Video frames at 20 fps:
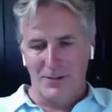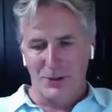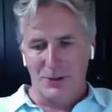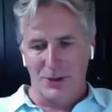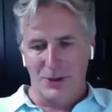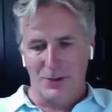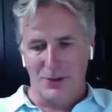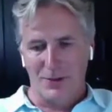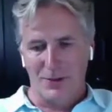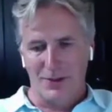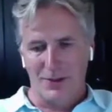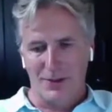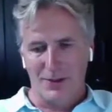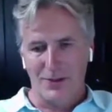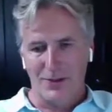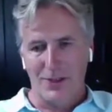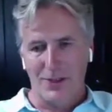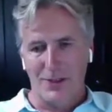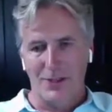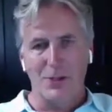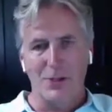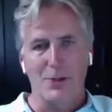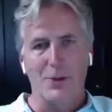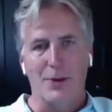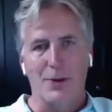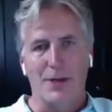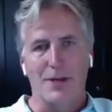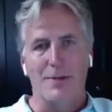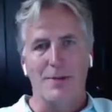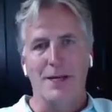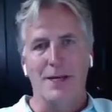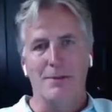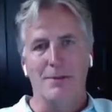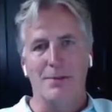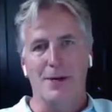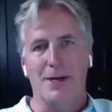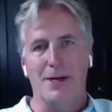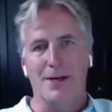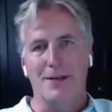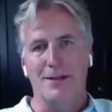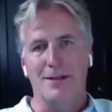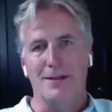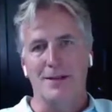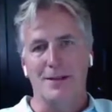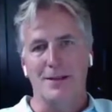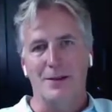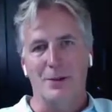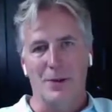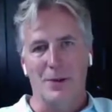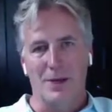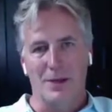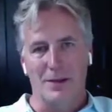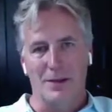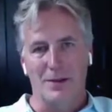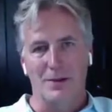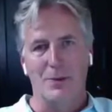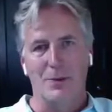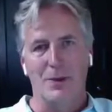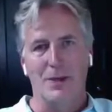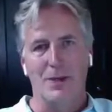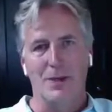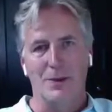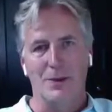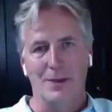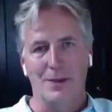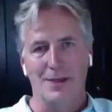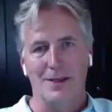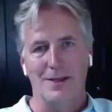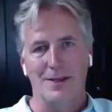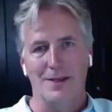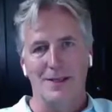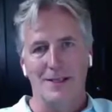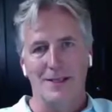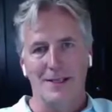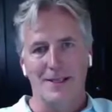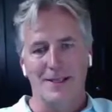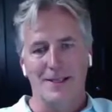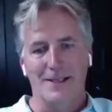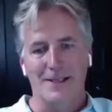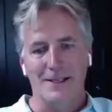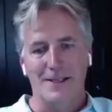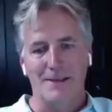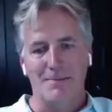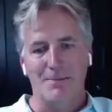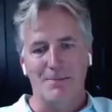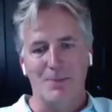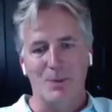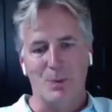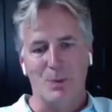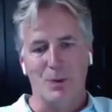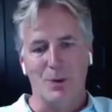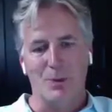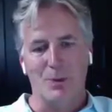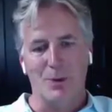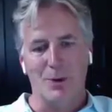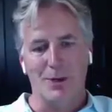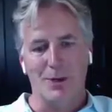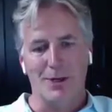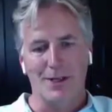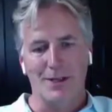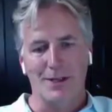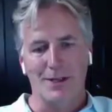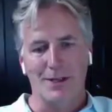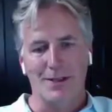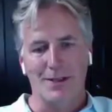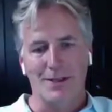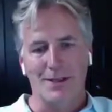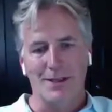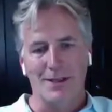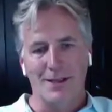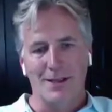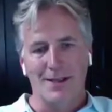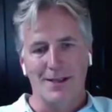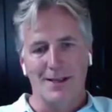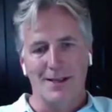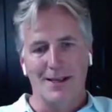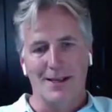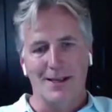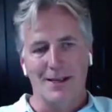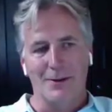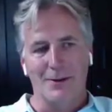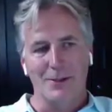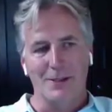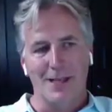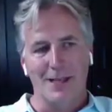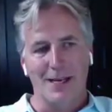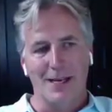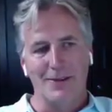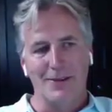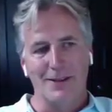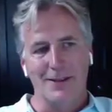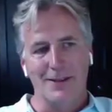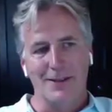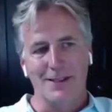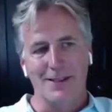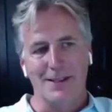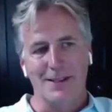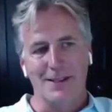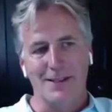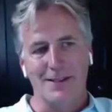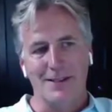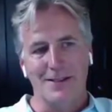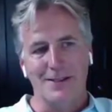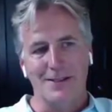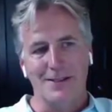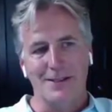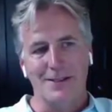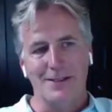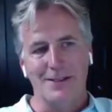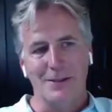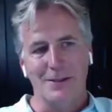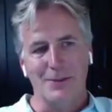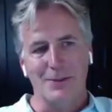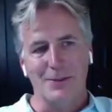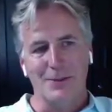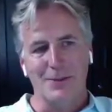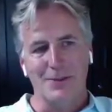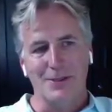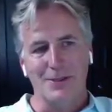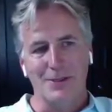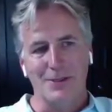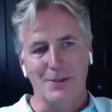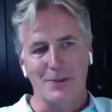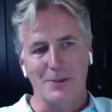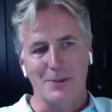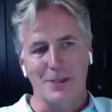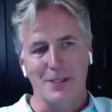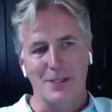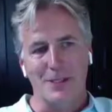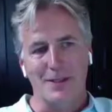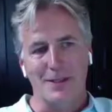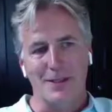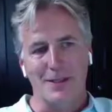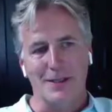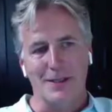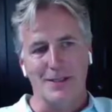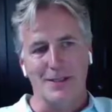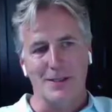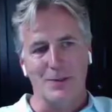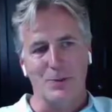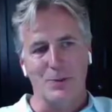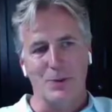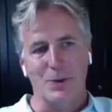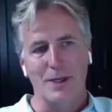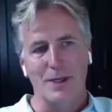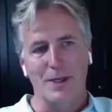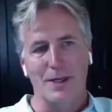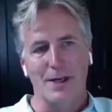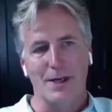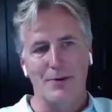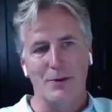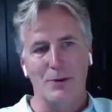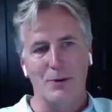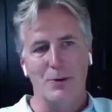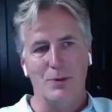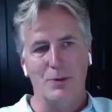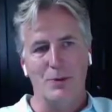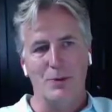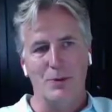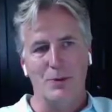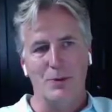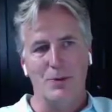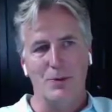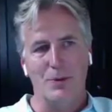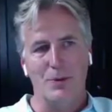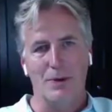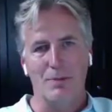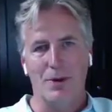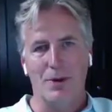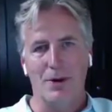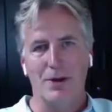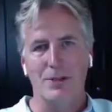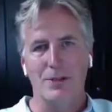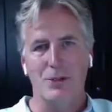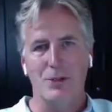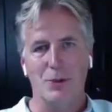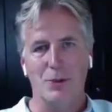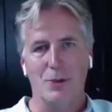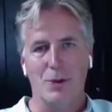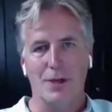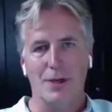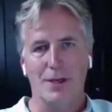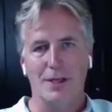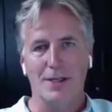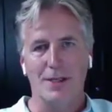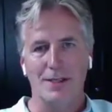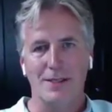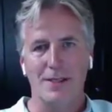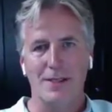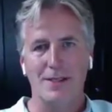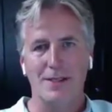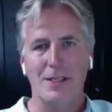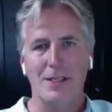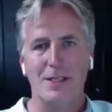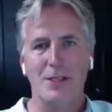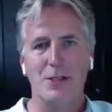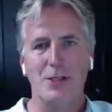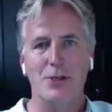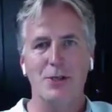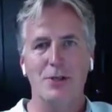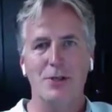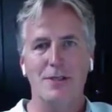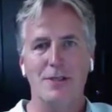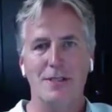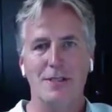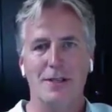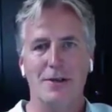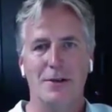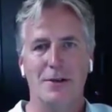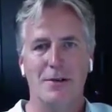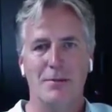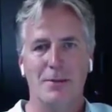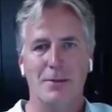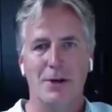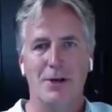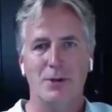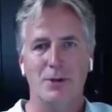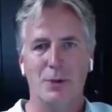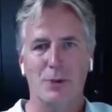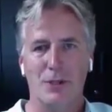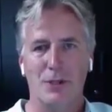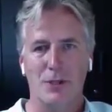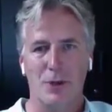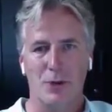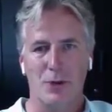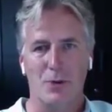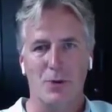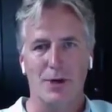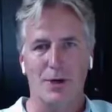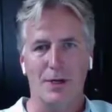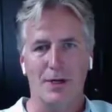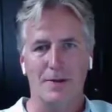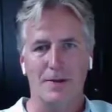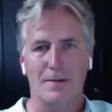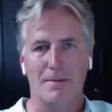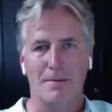joke there's an easier way to make a buck than the way we do it. We work in, I was laughingly said to someone recently, they said, what markets do you work in? I said, it's easier to tell you the markets we don't work in.